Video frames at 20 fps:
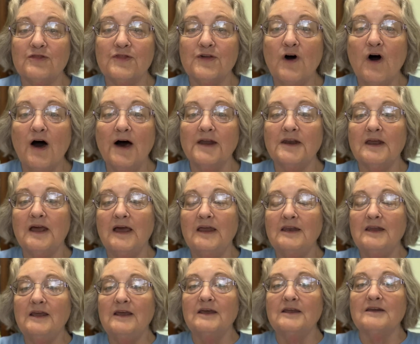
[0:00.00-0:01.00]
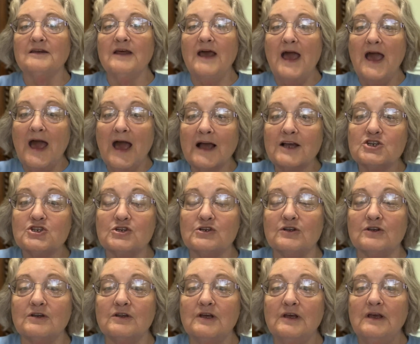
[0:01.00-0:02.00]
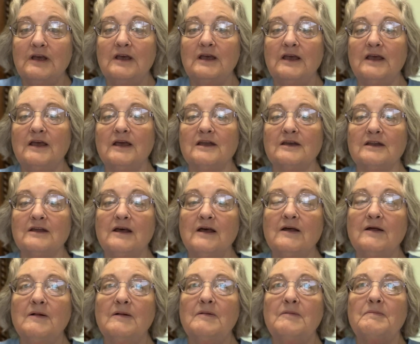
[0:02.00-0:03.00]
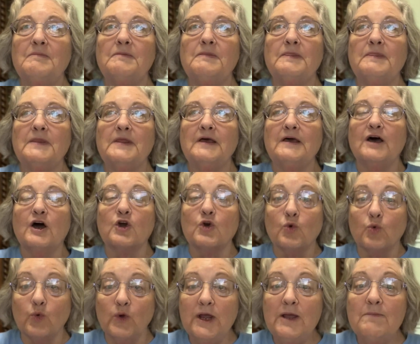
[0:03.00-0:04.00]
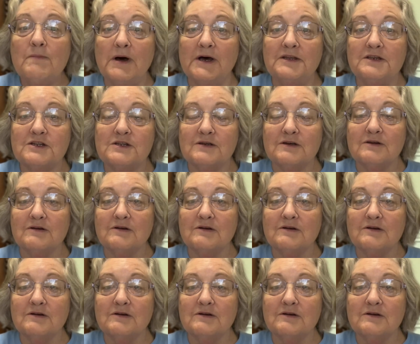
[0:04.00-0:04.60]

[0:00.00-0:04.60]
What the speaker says: thought and in action, in agreement,